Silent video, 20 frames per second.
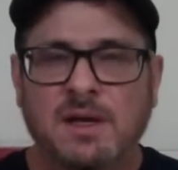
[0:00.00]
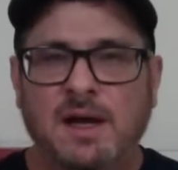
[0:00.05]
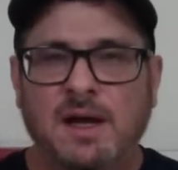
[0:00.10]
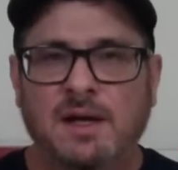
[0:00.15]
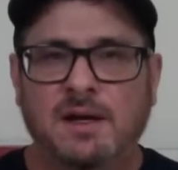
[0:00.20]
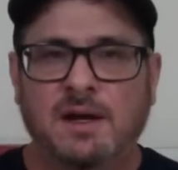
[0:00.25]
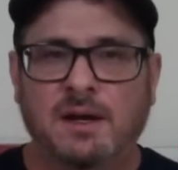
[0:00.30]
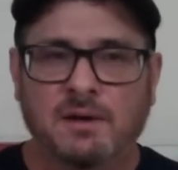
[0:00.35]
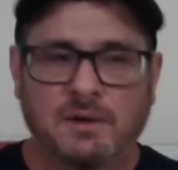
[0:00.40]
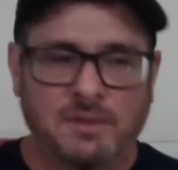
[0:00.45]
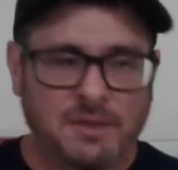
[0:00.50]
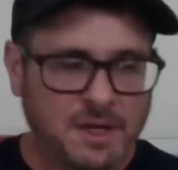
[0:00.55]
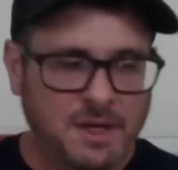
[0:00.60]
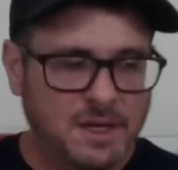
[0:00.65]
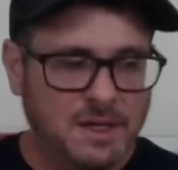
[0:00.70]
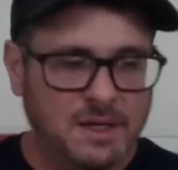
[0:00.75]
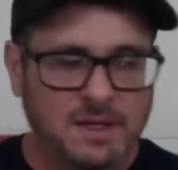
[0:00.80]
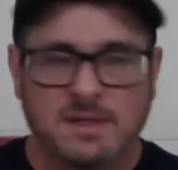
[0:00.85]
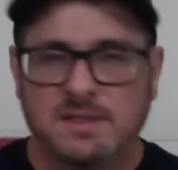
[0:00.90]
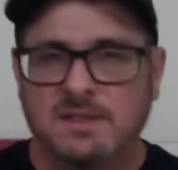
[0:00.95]
Another
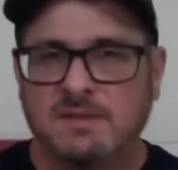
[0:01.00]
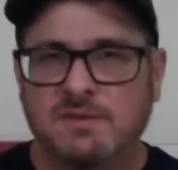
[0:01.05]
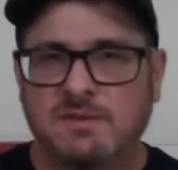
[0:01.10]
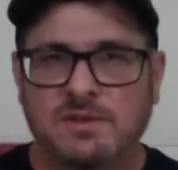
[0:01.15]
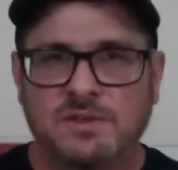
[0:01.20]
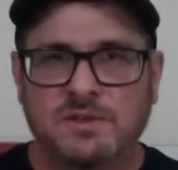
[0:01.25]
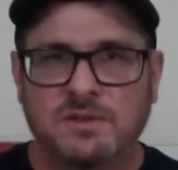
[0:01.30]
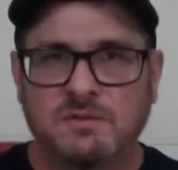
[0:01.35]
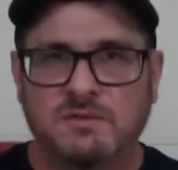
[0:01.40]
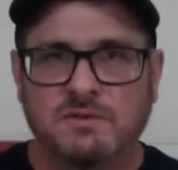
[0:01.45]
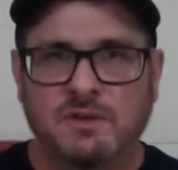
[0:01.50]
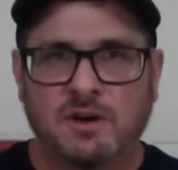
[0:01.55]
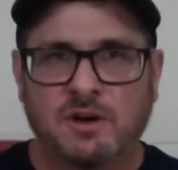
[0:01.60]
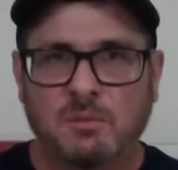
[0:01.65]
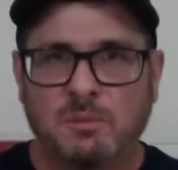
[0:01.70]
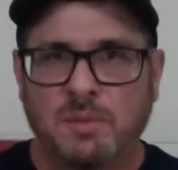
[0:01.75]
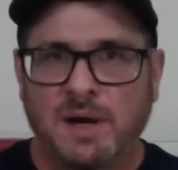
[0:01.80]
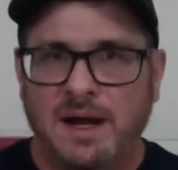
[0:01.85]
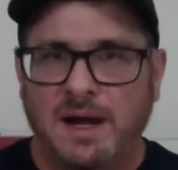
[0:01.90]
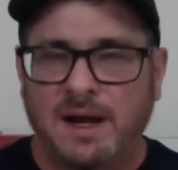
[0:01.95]
thing is if you're too far
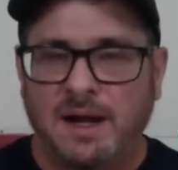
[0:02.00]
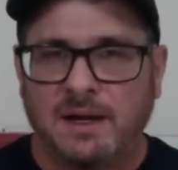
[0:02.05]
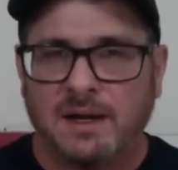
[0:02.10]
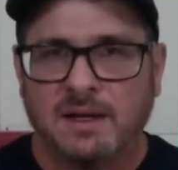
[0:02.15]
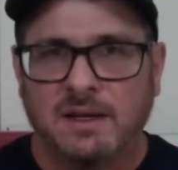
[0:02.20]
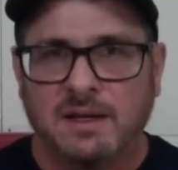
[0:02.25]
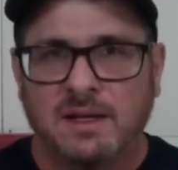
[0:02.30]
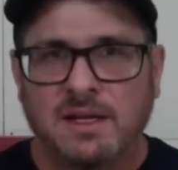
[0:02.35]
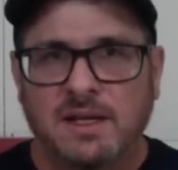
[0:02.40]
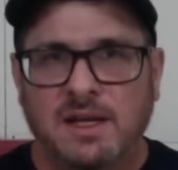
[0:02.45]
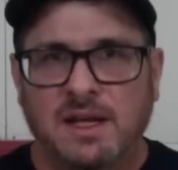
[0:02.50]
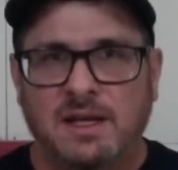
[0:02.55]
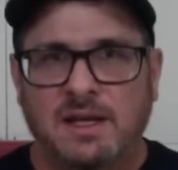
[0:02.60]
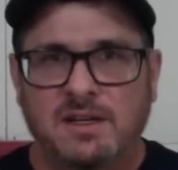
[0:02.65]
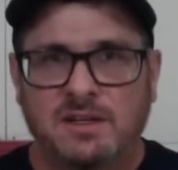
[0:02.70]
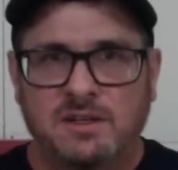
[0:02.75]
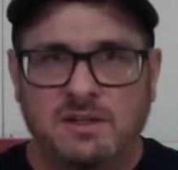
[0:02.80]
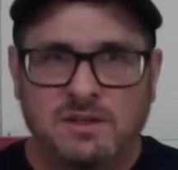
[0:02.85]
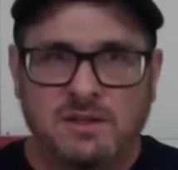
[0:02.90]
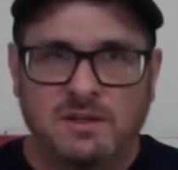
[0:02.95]
back and
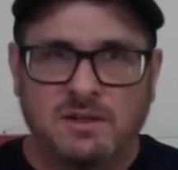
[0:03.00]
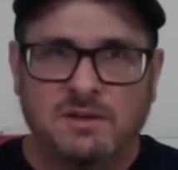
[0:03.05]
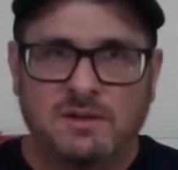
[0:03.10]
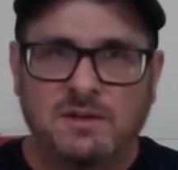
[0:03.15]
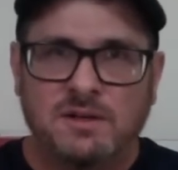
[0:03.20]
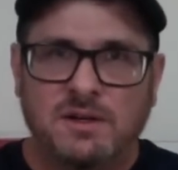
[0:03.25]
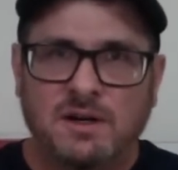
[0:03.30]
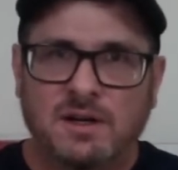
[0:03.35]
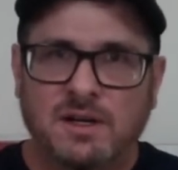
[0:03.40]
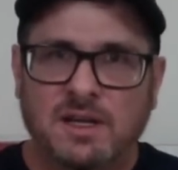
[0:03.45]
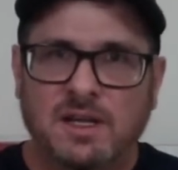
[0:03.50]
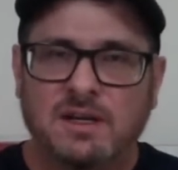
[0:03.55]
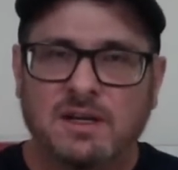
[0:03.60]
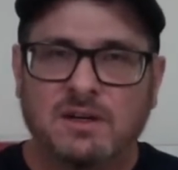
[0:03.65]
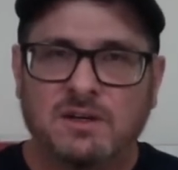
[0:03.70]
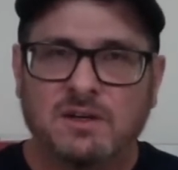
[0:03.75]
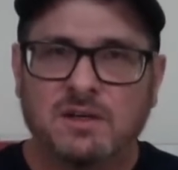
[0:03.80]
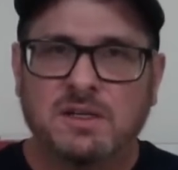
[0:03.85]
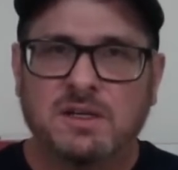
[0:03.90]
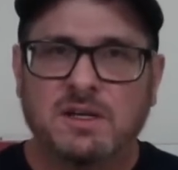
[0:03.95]
you, you know, you're not getting
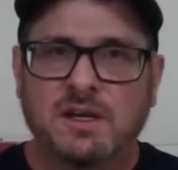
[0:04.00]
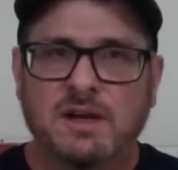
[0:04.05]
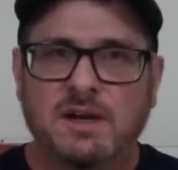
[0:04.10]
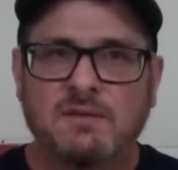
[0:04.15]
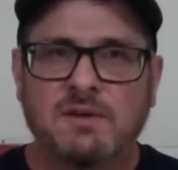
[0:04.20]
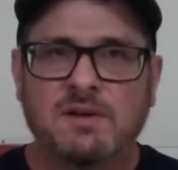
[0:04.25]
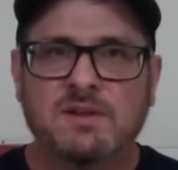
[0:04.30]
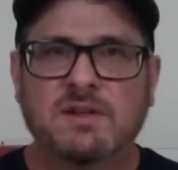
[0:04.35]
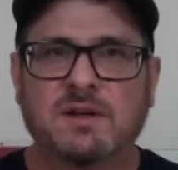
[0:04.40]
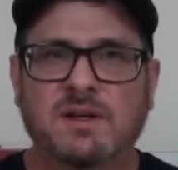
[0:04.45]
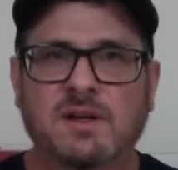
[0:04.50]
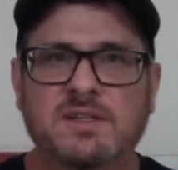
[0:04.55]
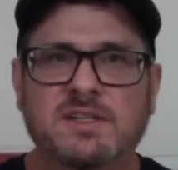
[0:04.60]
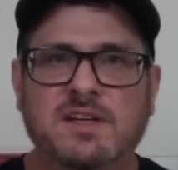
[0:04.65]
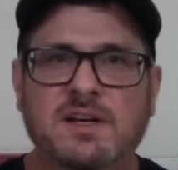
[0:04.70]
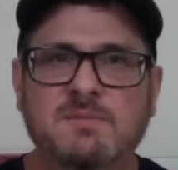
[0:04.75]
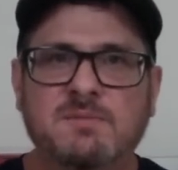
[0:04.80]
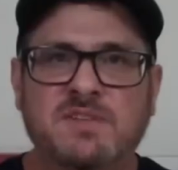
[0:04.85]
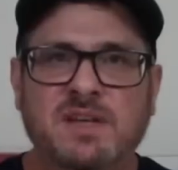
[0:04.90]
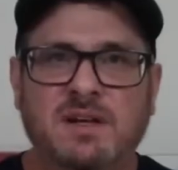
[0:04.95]
good coverage, a lot of
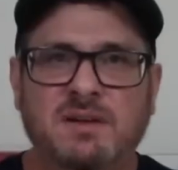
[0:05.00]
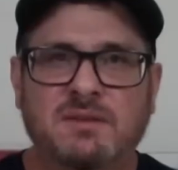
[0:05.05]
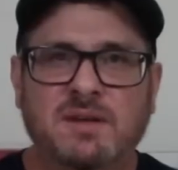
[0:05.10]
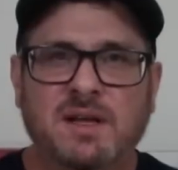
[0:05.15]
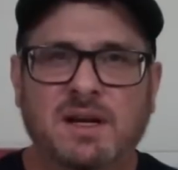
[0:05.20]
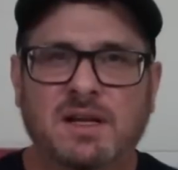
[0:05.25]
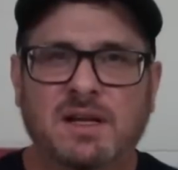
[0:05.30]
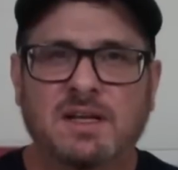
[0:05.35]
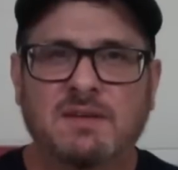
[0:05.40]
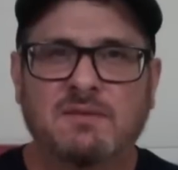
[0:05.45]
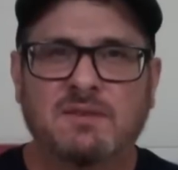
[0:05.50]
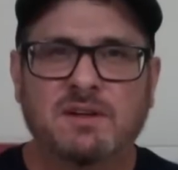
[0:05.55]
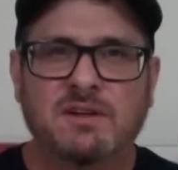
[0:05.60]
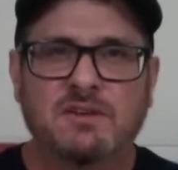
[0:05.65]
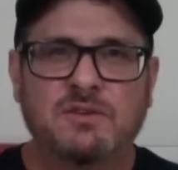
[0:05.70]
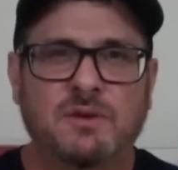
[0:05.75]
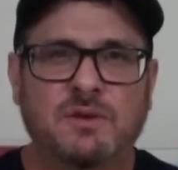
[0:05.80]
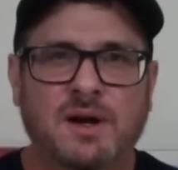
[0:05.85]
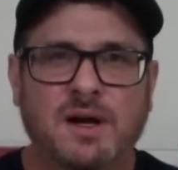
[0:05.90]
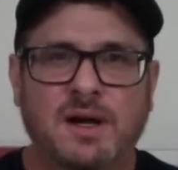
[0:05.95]
times that kind of give it a
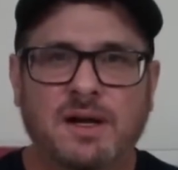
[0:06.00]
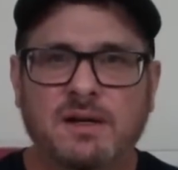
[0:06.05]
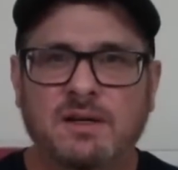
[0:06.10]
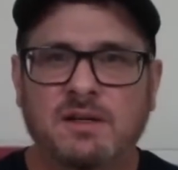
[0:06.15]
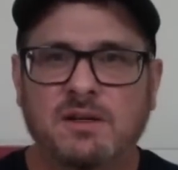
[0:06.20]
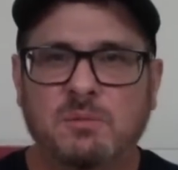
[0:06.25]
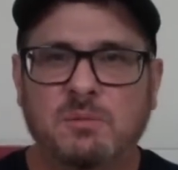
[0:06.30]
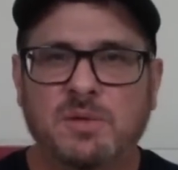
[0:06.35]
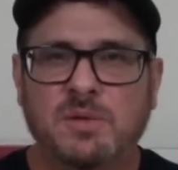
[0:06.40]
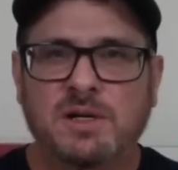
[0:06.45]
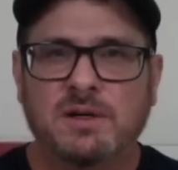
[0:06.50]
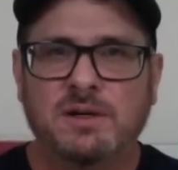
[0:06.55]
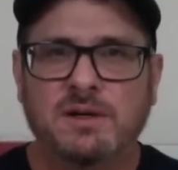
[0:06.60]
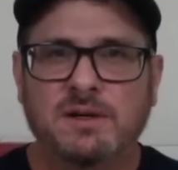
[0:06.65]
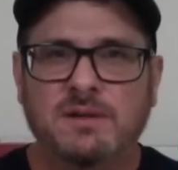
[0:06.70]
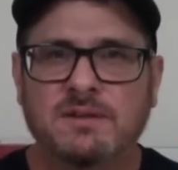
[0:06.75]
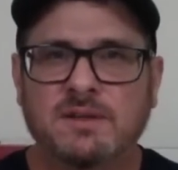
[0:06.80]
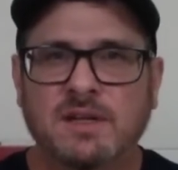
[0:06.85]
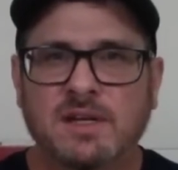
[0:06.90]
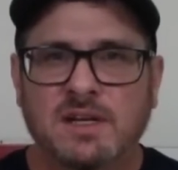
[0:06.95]
dry
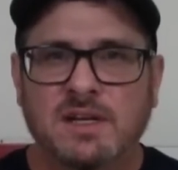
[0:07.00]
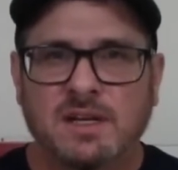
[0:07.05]
appearance.